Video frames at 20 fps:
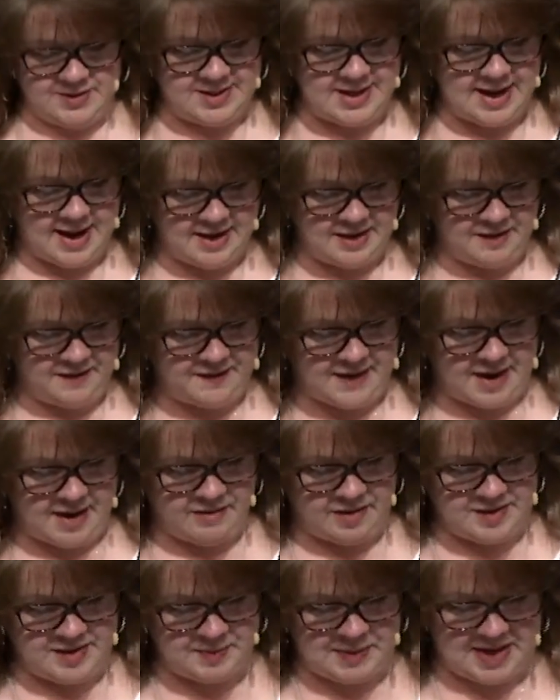nine to five
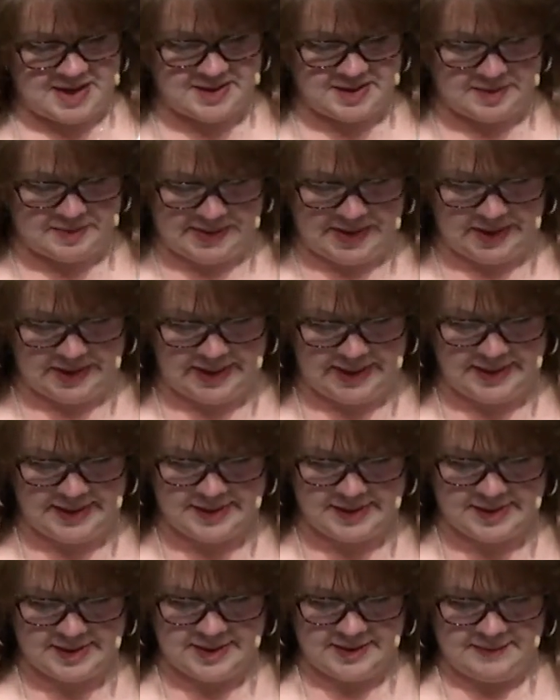
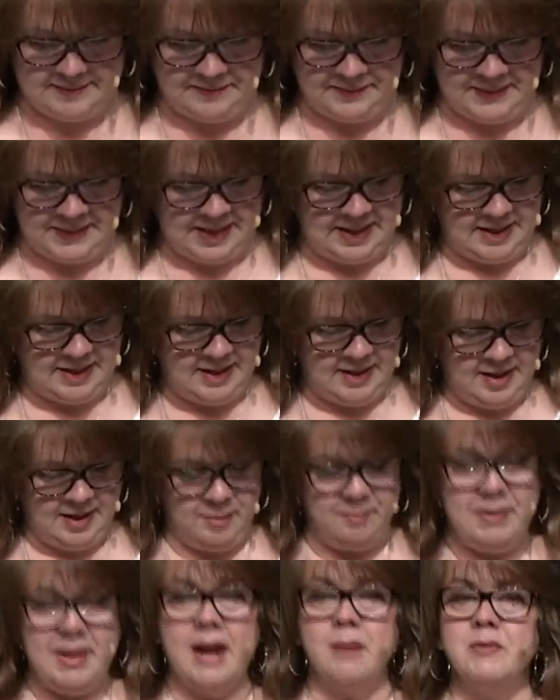responsibilities.
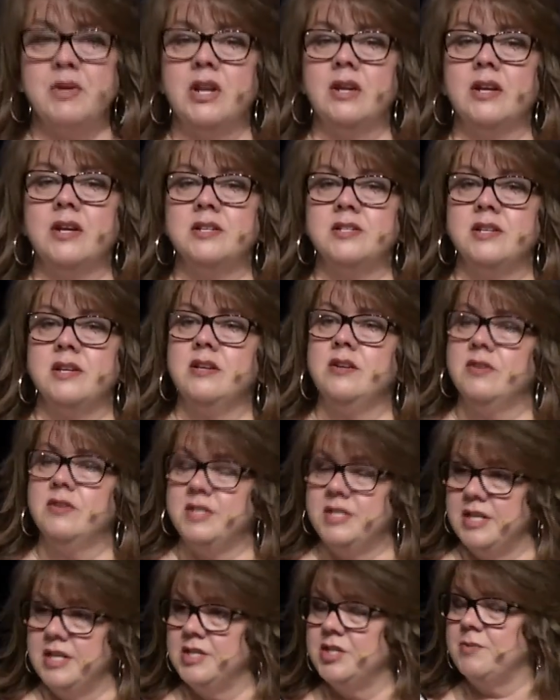But I'm going to continue to
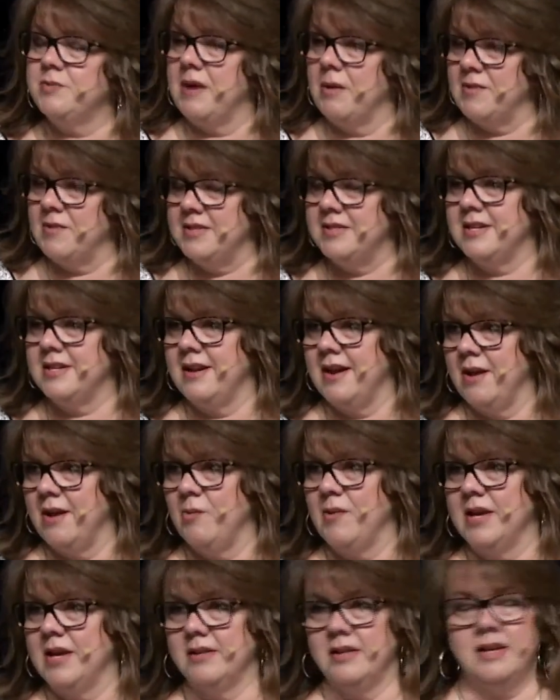teach my Wednesday night
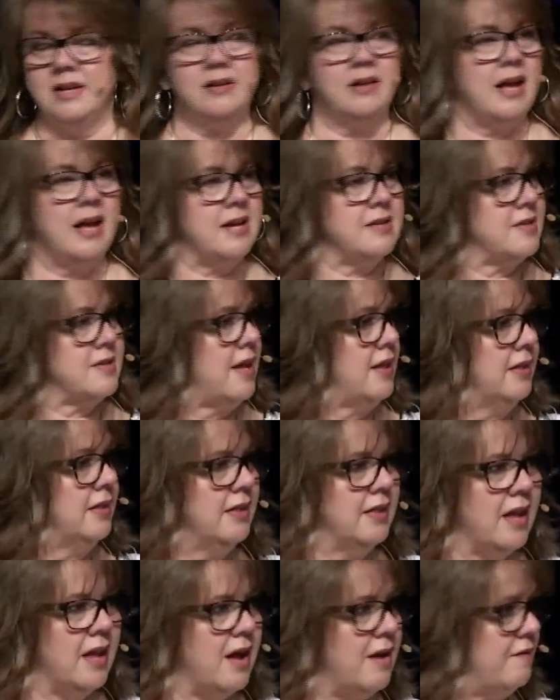weekly class.
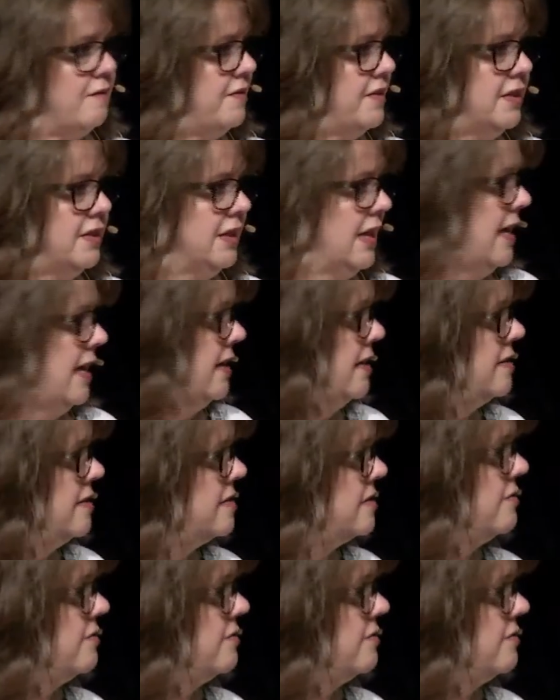I love the ladies of